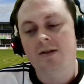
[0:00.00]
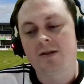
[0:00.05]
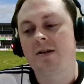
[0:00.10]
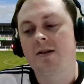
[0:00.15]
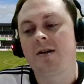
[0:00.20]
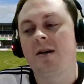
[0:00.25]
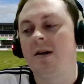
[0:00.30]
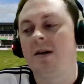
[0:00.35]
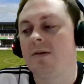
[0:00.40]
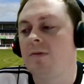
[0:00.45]

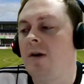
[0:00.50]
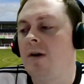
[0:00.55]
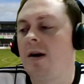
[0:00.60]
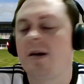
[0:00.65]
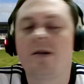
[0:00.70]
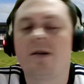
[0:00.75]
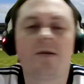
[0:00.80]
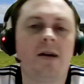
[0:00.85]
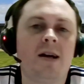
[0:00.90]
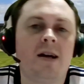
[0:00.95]

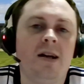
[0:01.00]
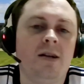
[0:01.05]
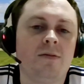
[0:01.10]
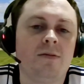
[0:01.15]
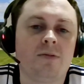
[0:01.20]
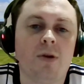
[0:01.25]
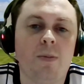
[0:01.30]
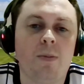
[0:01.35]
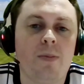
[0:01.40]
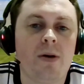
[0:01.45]
Ryan Green
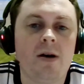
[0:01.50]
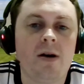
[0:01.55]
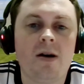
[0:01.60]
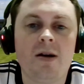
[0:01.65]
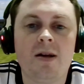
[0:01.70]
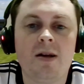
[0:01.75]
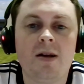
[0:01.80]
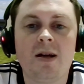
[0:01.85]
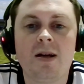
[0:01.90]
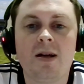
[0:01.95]
and Rob
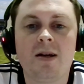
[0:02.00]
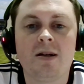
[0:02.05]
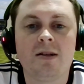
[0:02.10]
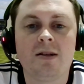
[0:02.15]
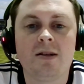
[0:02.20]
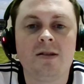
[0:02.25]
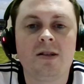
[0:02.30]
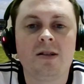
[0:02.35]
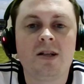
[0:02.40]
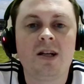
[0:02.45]
Purdy,
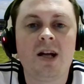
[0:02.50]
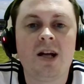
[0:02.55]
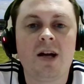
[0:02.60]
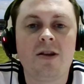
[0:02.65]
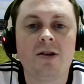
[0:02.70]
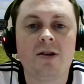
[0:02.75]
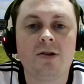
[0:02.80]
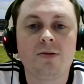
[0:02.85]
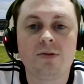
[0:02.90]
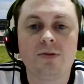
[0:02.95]
and
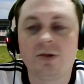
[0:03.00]
that